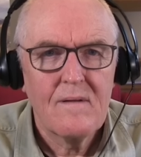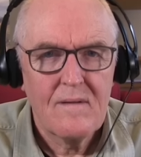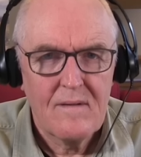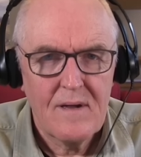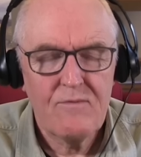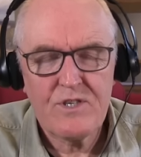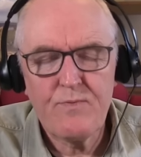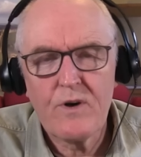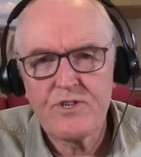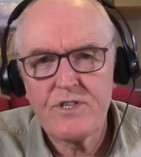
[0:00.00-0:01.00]
And it
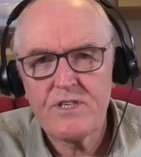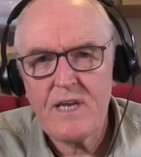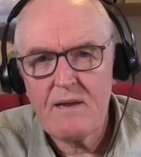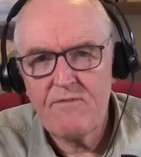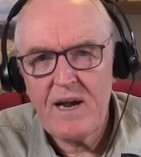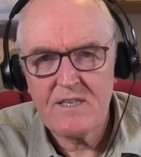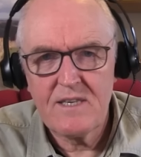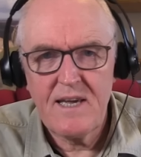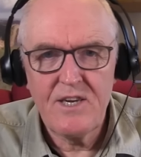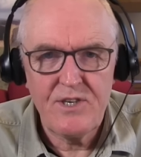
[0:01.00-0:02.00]
responds to the same
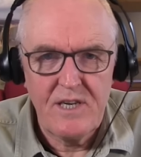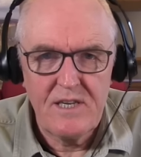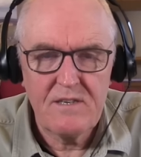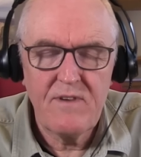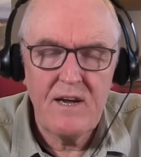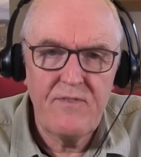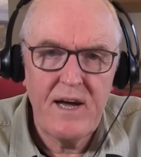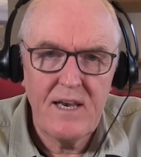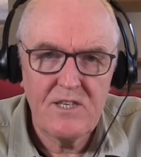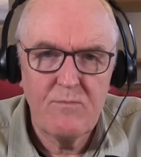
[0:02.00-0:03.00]
vaccination, and it's a very
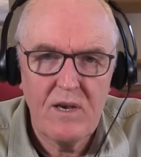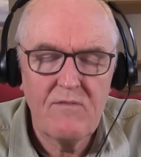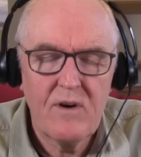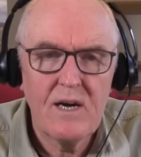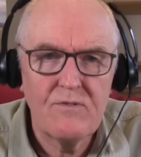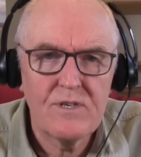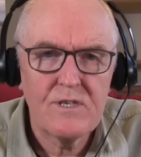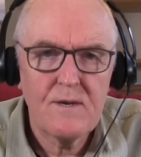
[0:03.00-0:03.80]
fairly similar virus.